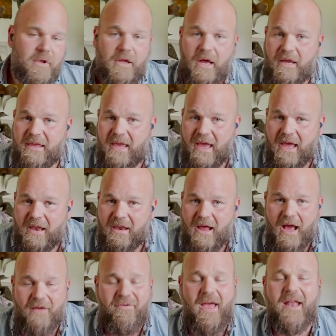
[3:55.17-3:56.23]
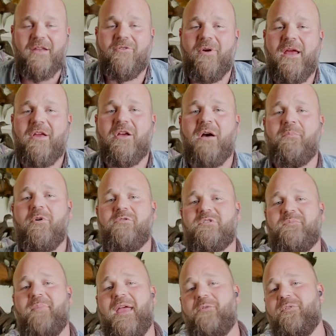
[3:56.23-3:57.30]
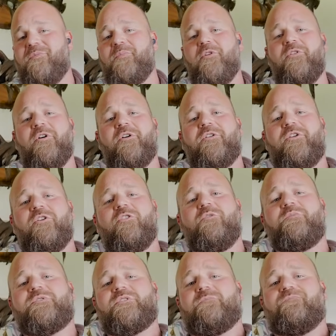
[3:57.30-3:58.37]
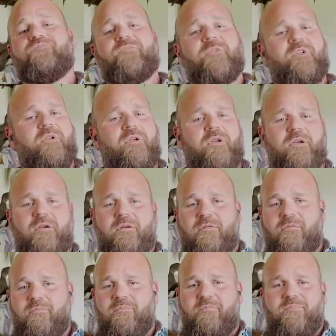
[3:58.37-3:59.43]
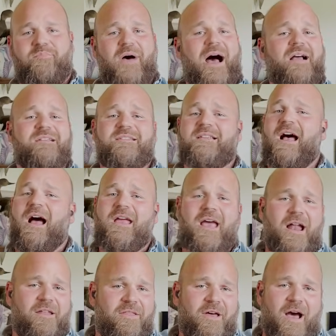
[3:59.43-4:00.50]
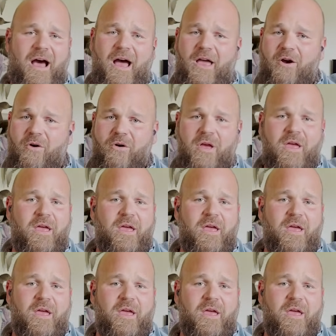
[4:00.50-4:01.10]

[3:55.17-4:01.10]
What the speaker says: again, I've had great gumbos made with bouillon cubes, box stock out of the aisle,